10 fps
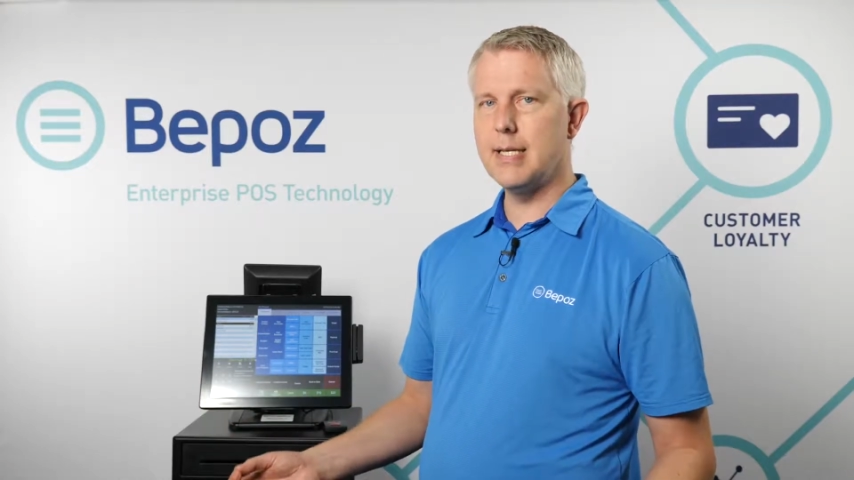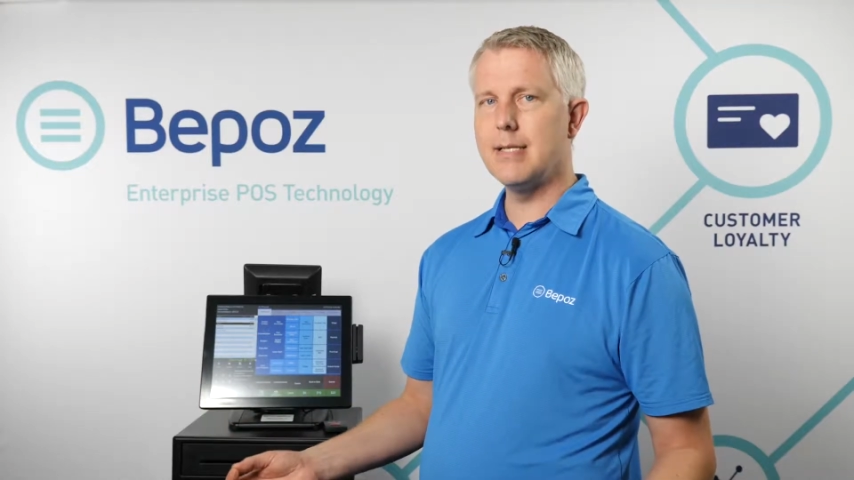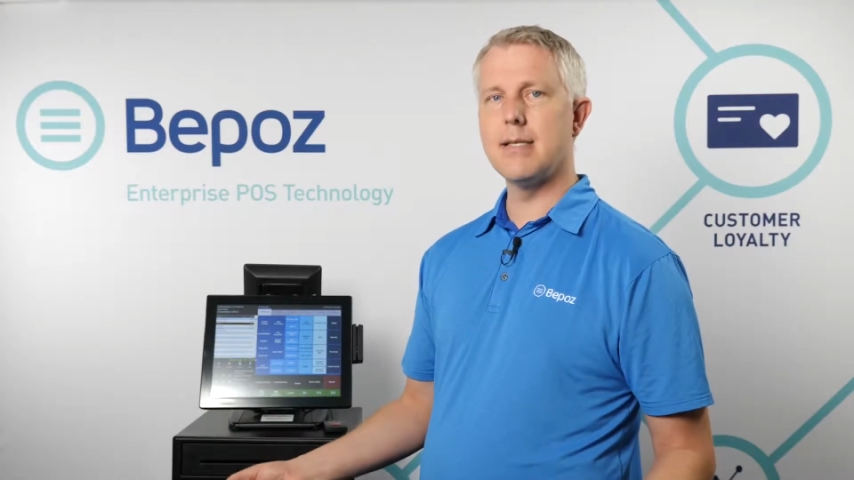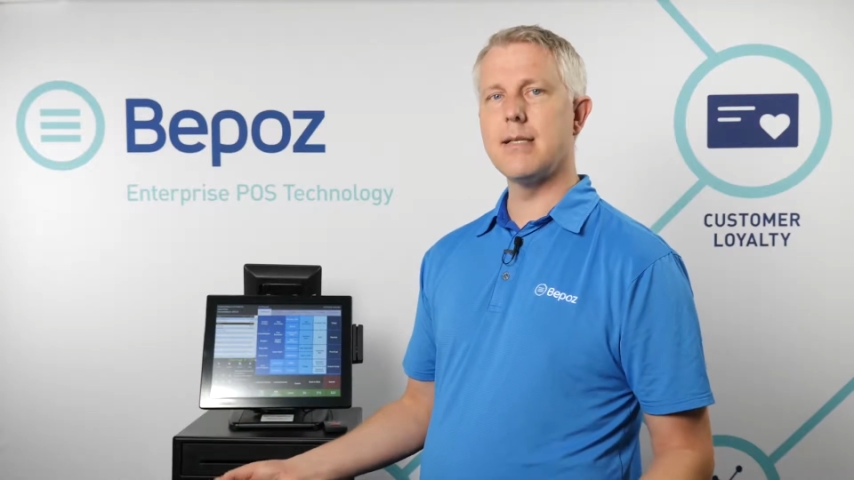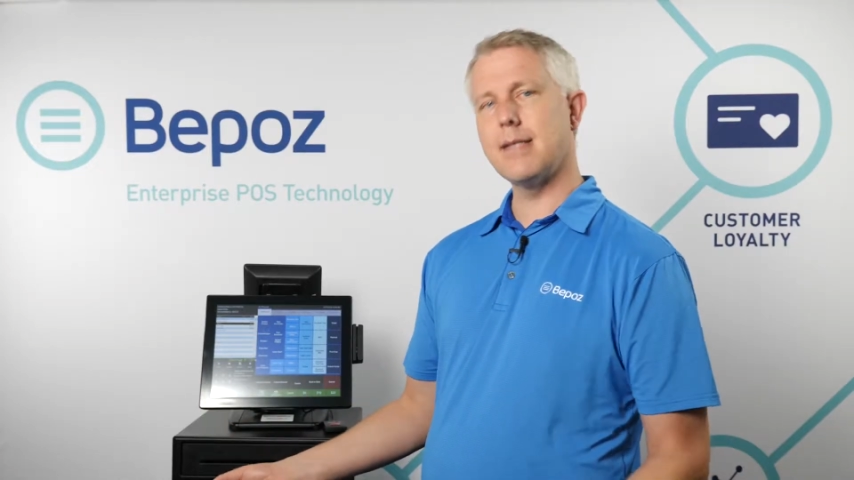
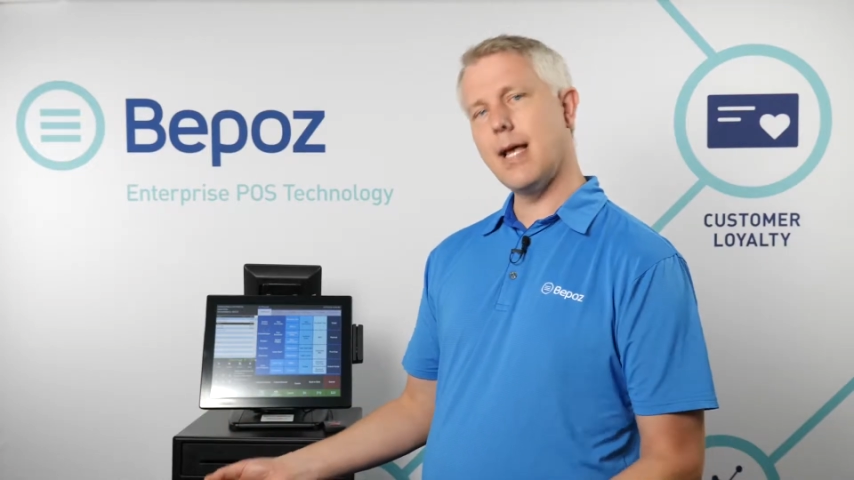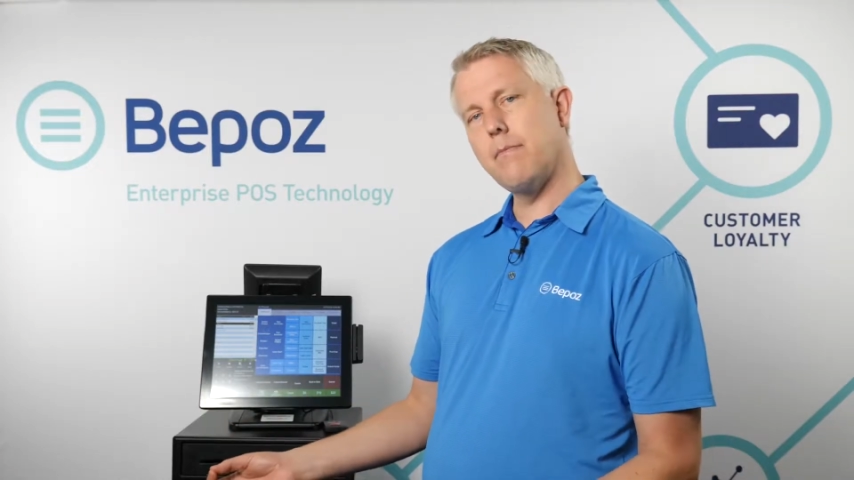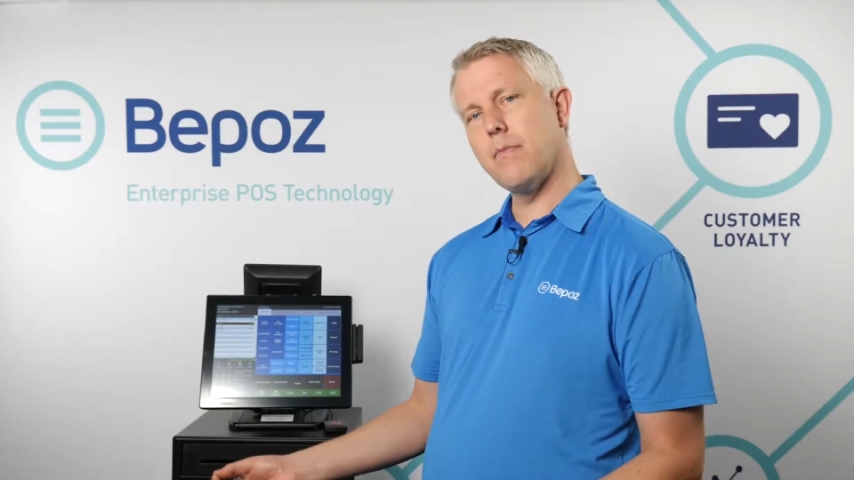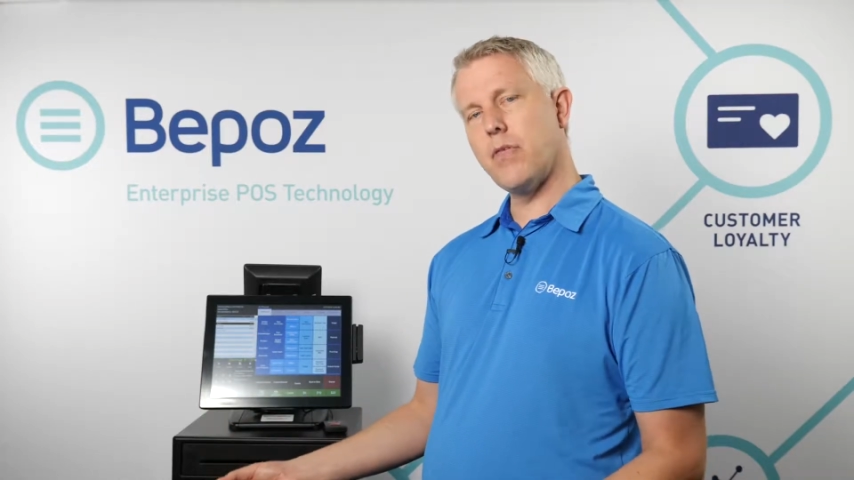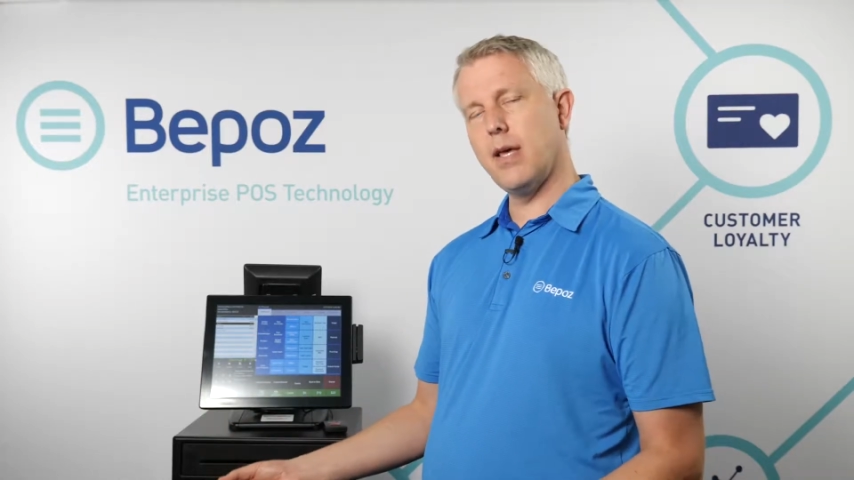is the
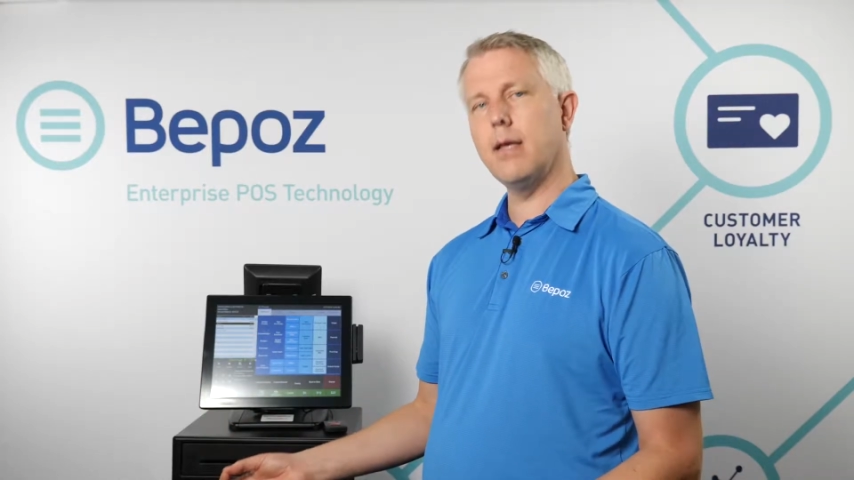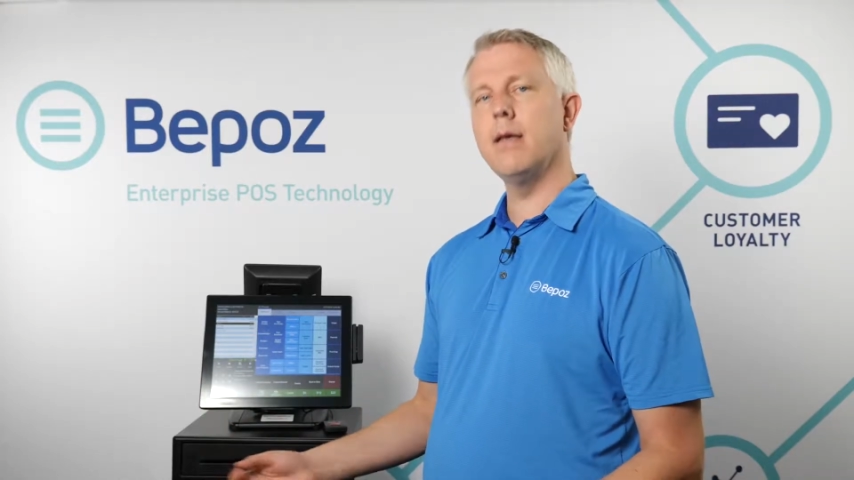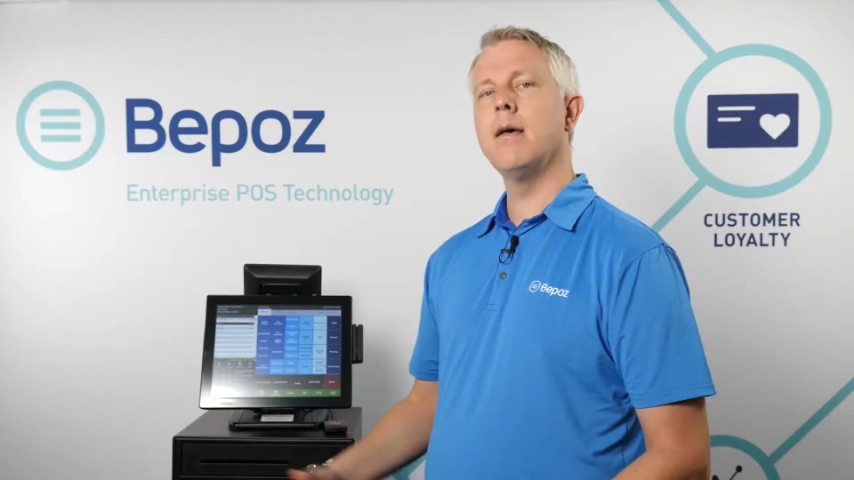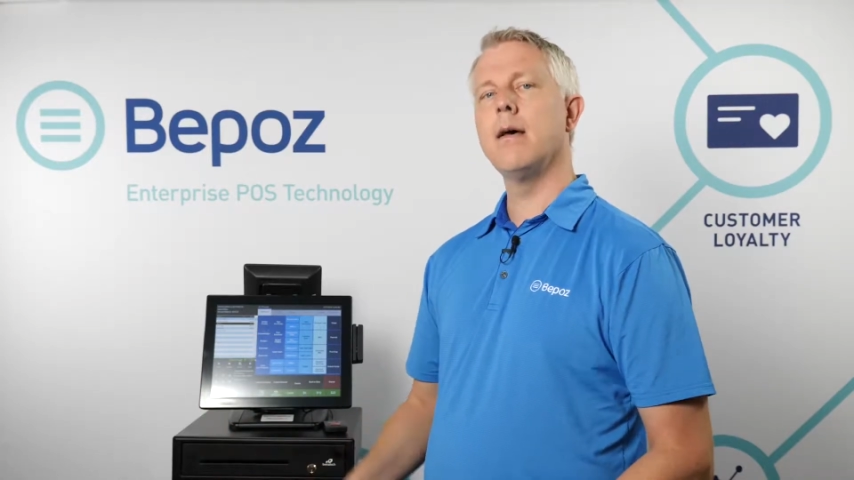same thing.